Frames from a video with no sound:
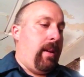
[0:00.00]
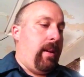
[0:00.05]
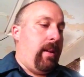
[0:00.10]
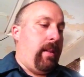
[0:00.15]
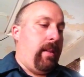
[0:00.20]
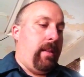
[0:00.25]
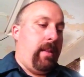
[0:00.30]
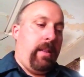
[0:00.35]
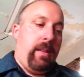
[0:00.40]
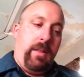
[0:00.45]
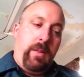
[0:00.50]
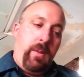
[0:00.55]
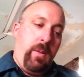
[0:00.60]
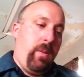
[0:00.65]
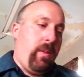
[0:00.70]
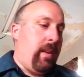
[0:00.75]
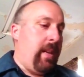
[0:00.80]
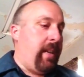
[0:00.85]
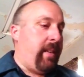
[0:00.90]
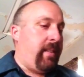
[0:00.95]
Let's do
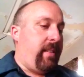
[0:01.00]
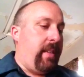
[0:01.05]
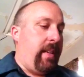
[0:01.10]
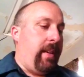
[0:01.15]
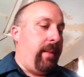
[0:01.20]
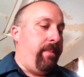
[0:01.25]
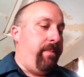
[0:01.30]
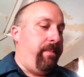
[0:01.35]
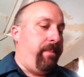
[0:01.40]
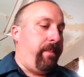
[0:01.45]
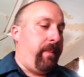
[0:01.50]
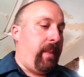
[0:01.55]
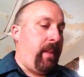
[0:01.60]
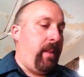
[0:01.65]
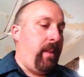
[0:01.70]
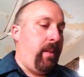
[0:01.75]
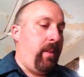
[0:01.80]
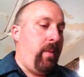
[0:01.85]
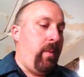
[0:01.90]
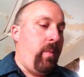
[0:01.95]
the next thing.
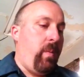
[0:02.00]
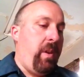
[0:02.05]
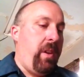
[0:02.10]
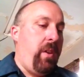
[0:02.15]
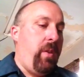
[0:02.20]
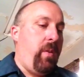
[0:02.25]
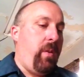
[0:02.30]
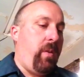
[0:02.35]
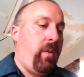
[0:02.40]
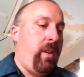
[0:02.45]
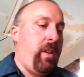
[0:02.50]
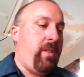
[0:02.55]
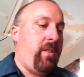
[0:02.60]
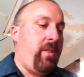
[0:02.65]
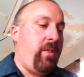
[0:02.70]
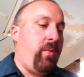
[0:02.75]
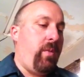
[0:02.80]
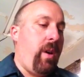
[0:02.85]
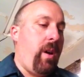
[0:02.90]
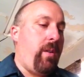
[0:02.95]
When you increase the
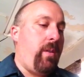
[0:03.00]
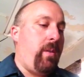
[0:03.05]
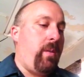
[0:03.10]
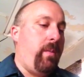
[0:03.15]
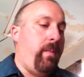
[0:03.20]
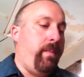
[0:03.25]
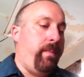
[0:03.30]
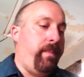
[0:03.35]
throttle